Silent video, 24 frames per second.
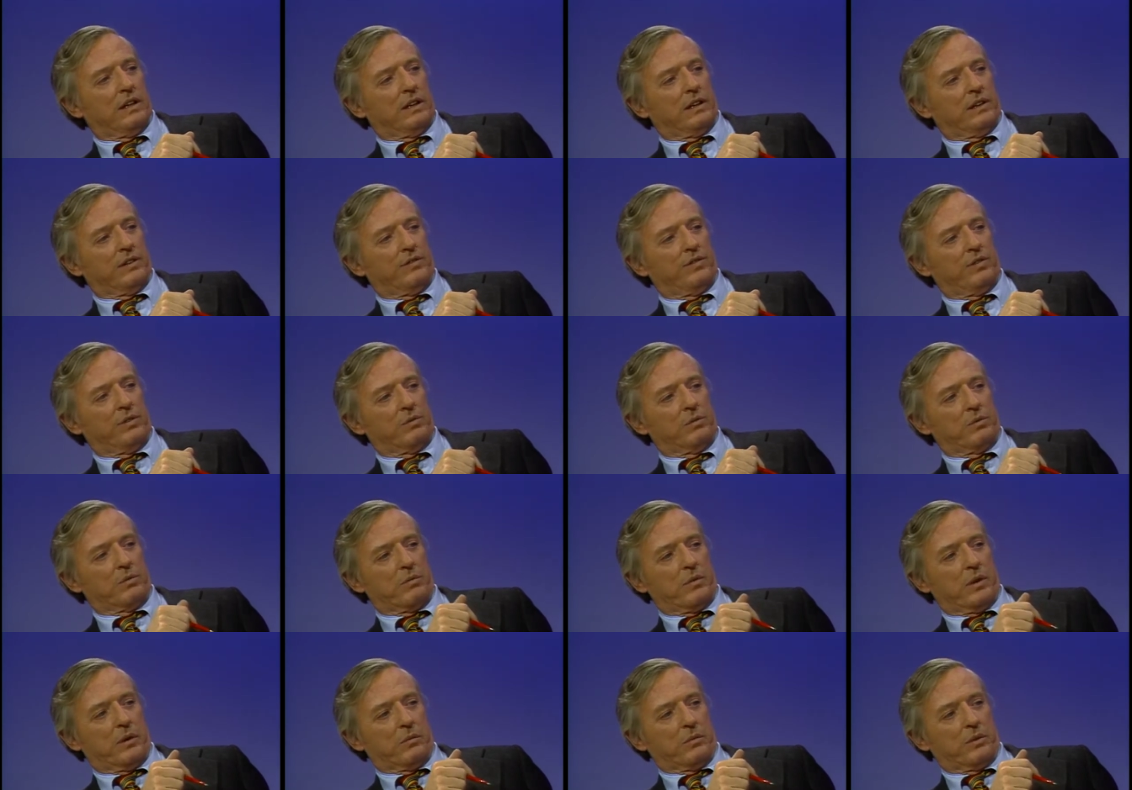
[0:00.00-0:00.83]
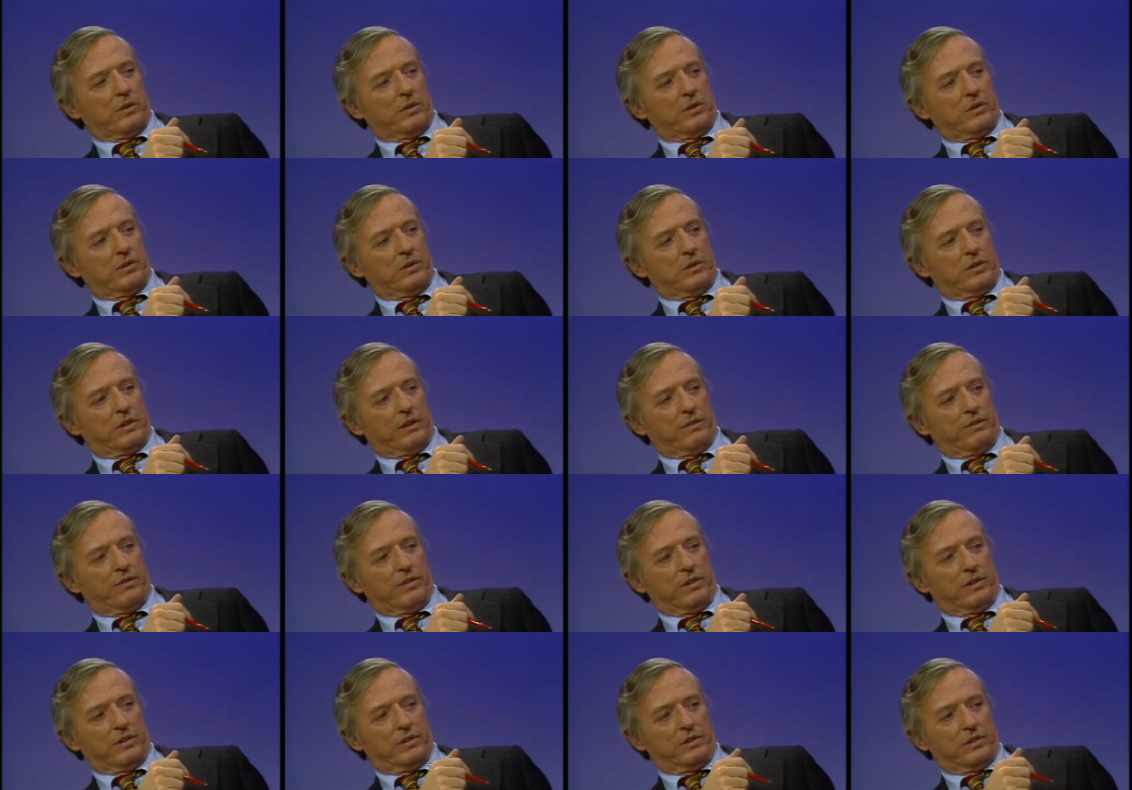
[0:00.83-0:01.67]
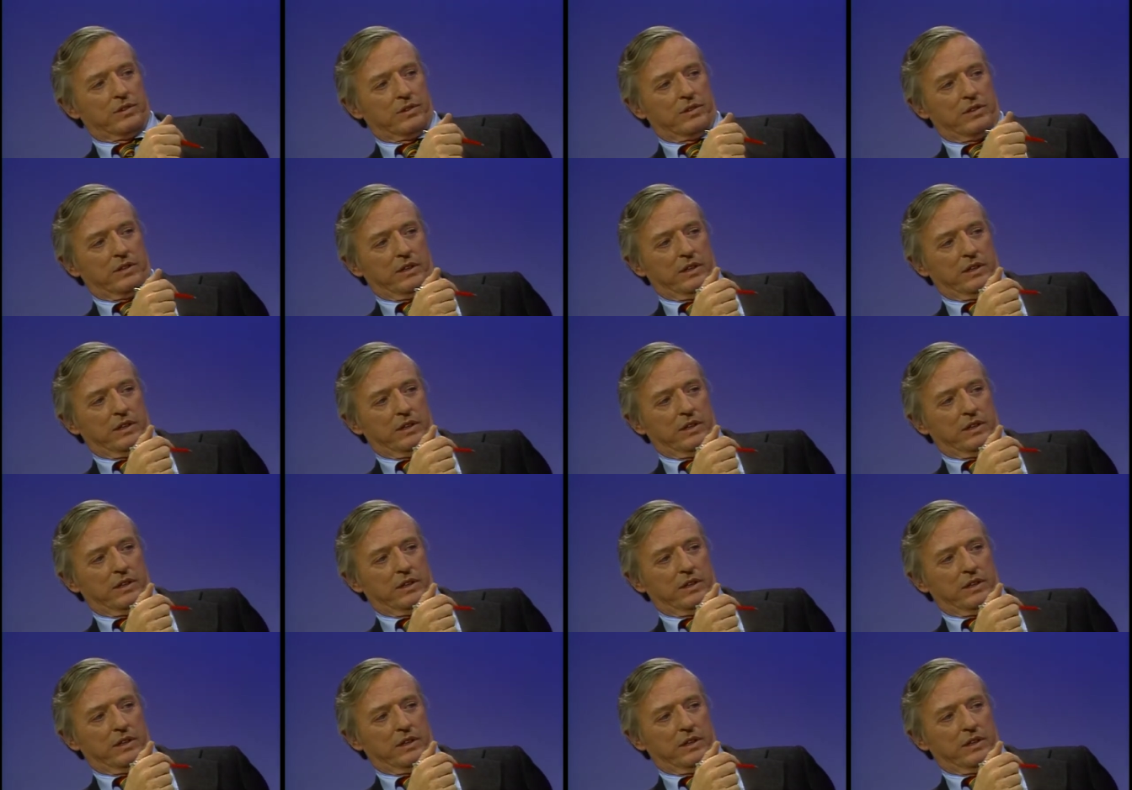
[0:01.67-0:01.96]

if you remember. So that, for instance, mm.